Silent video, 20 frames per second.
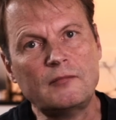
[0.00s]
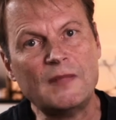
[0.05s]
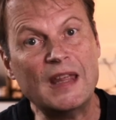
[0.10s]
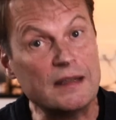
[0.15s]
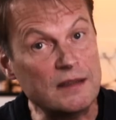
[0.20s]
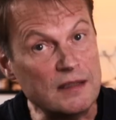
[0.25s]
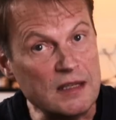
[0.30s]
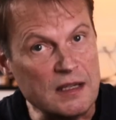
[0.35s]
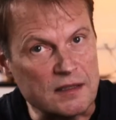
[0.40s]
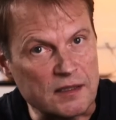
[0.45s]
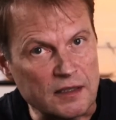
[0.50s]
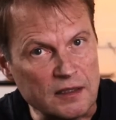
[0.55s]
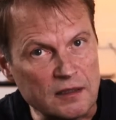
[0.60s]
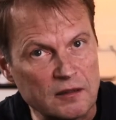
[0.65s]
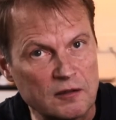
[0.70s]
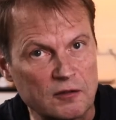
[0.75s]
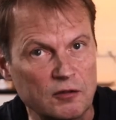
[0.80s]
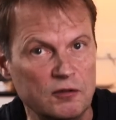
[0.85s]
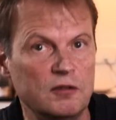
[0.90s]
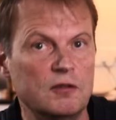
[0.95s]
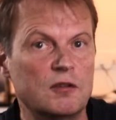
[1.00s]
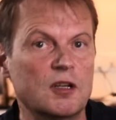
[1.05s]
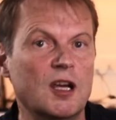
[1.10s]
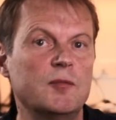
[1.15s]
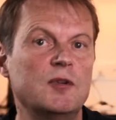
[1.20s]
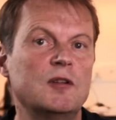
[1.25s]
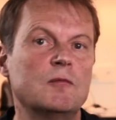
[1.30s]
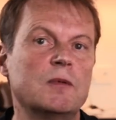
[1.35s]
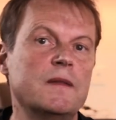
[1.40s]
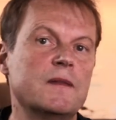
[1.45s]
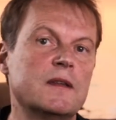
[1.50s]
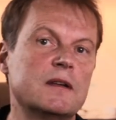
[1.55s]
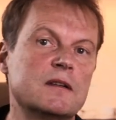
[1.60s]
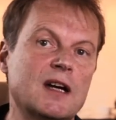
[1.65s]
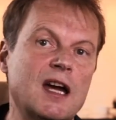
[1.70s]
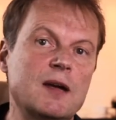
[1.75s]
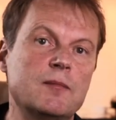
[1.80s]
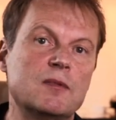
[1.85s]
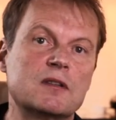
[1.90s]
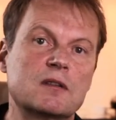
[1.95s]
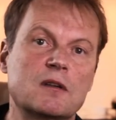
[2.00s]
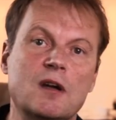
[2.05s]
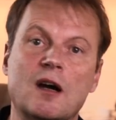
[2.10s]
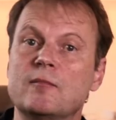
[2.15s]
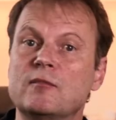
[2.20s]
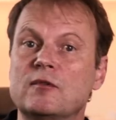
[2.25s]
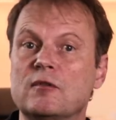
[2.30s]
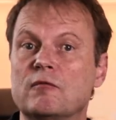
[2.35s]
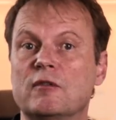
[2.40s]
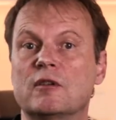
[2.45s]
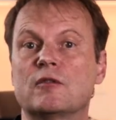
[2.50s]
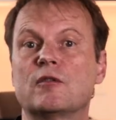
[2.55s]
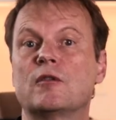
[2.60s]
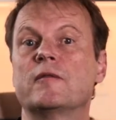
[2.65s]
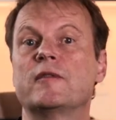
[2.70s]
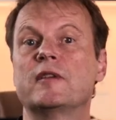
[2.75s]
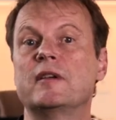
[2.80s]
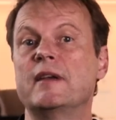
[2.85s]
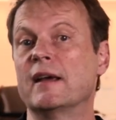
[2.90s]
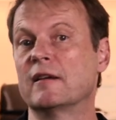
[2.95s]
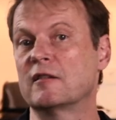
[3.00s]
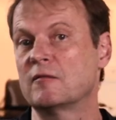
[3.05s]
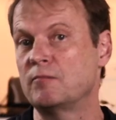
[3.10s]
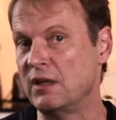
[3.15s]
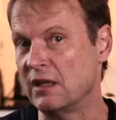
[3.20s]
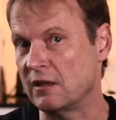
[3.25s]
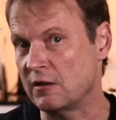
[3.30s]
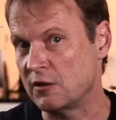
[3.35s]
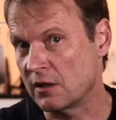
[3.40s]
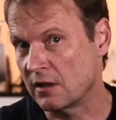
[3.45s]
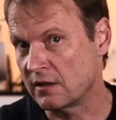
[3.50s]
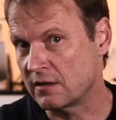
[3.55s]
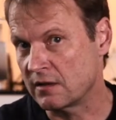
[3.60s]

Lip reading: It needs it to determine when the time has come to record the next picture,